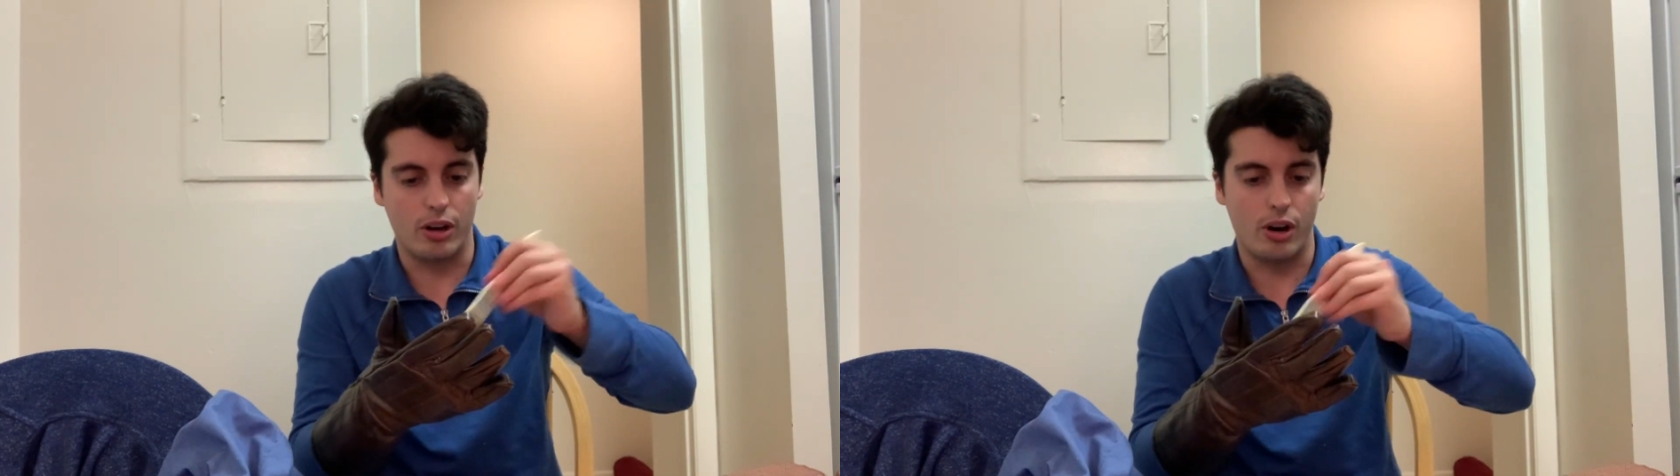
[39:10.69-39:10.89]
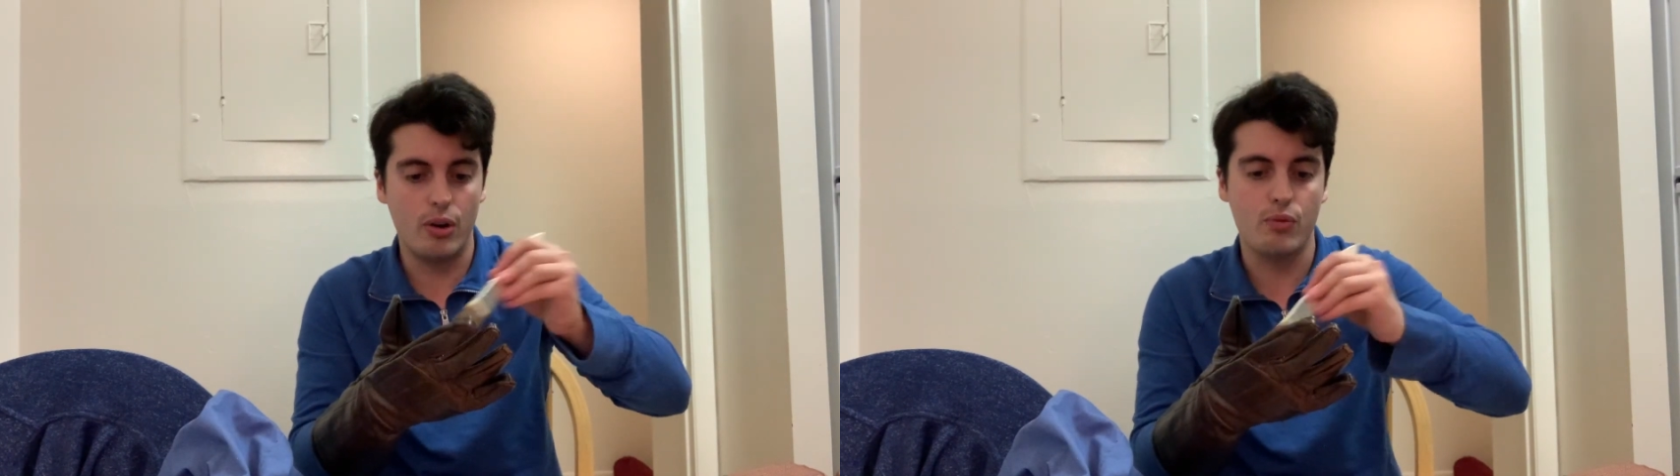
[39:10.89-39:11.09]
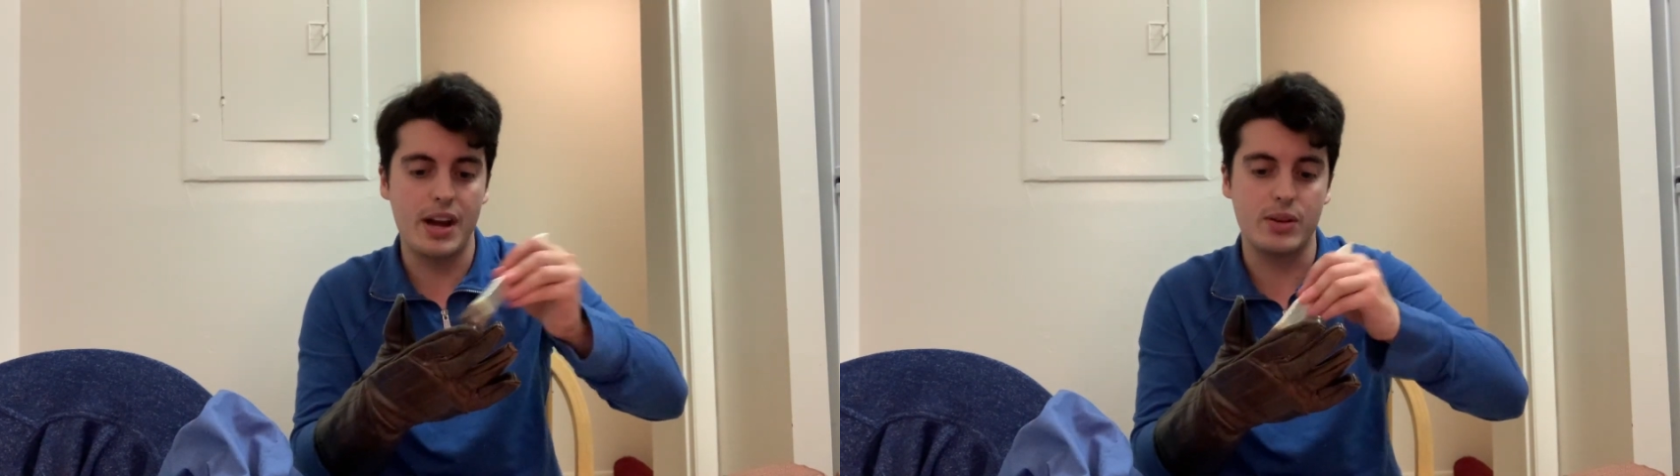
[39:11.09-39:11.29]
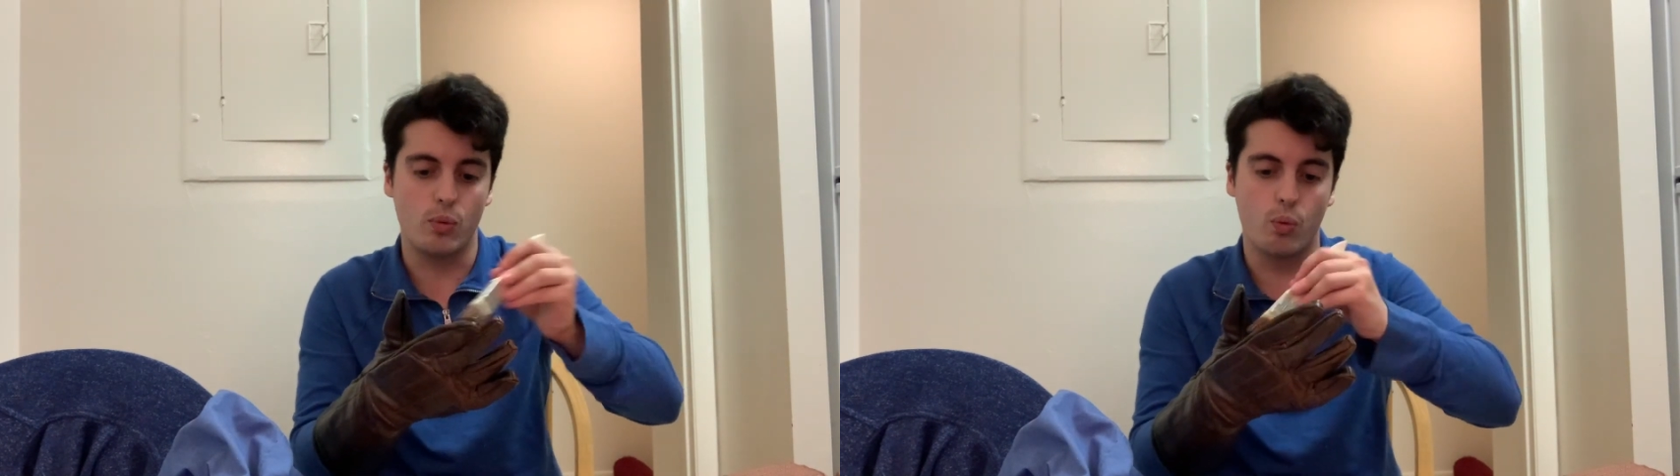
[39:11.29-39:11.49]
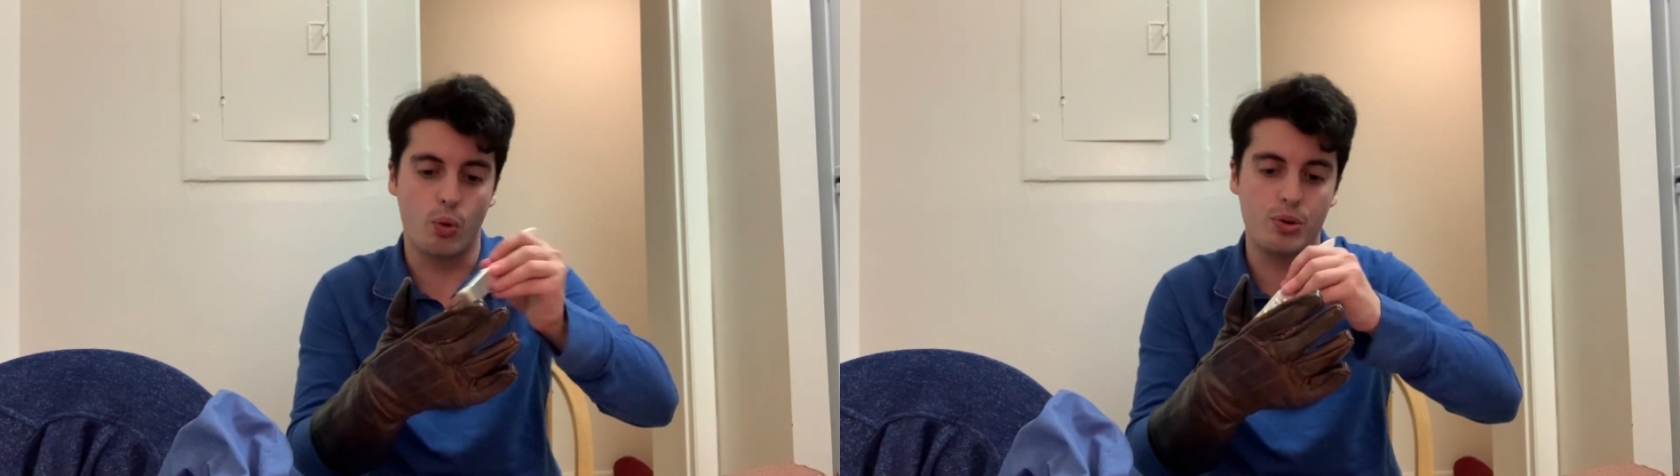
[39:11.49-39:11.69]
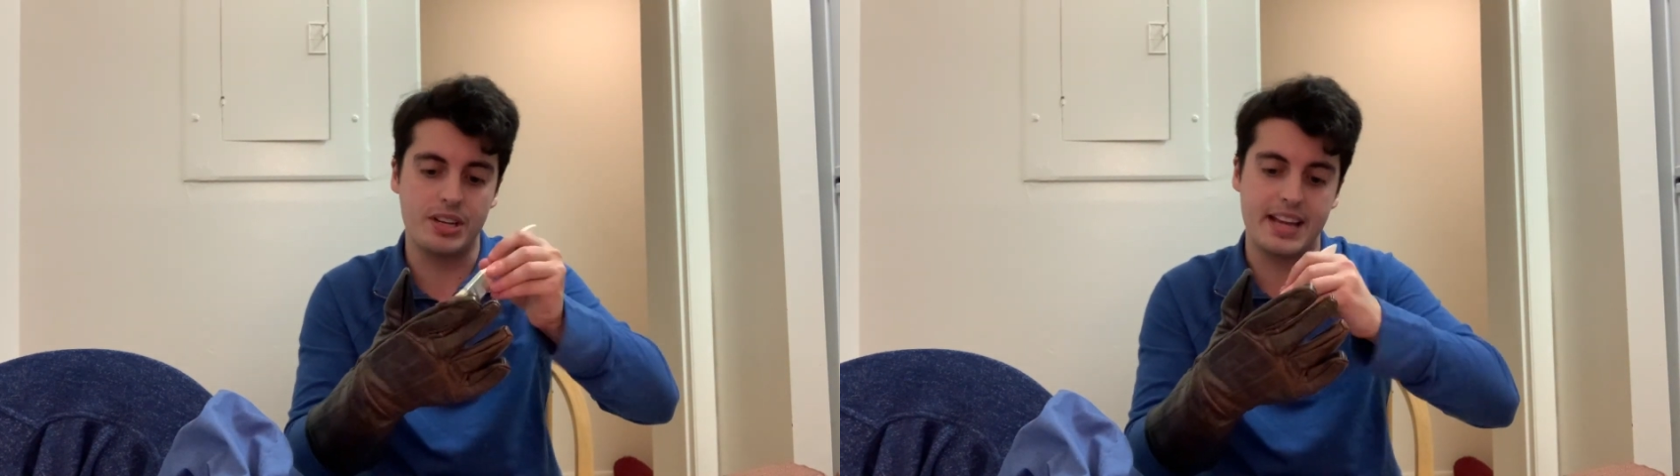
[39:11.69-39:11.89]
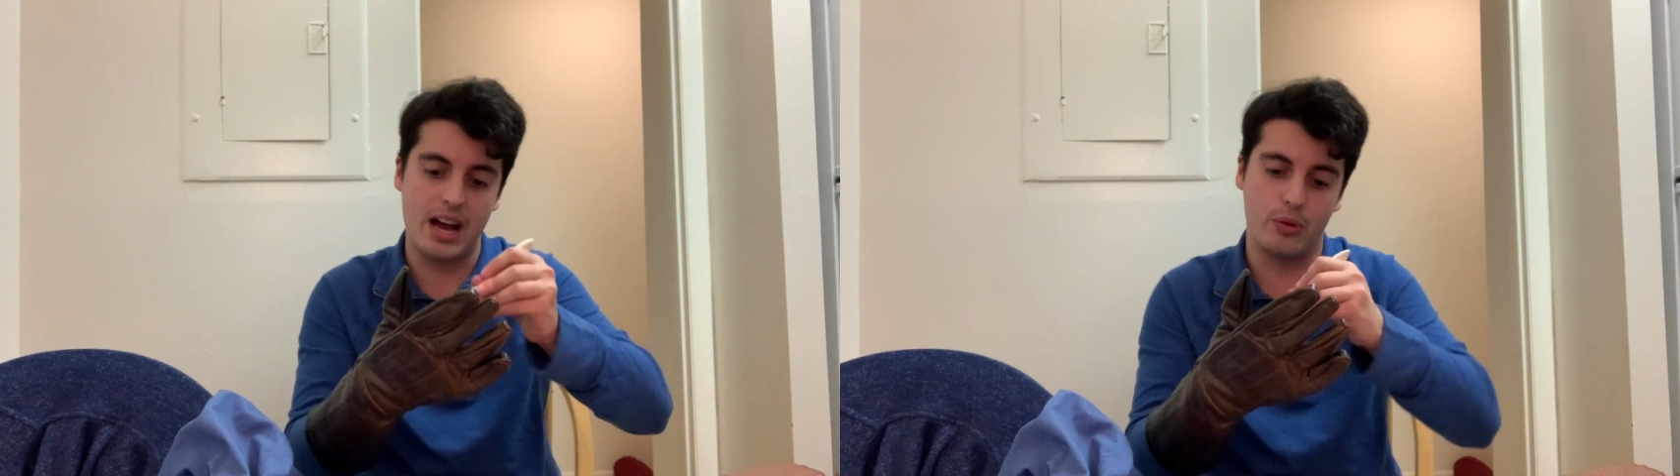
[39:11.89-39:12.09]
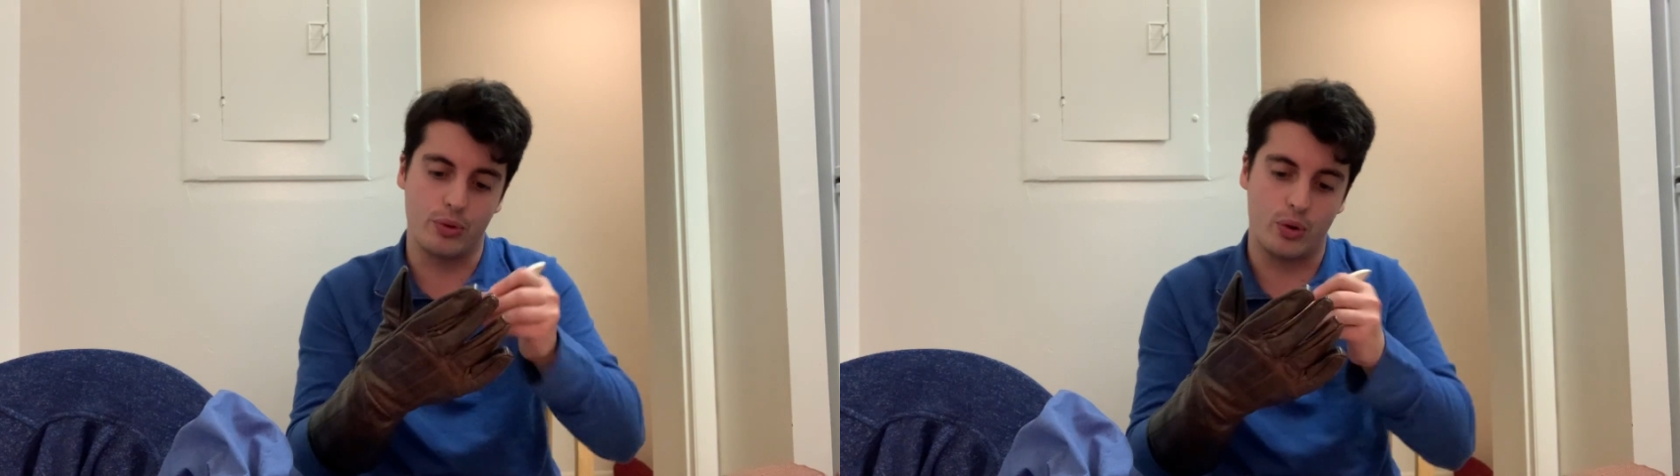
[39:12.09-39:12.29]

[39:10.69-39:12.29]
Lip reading: already worn down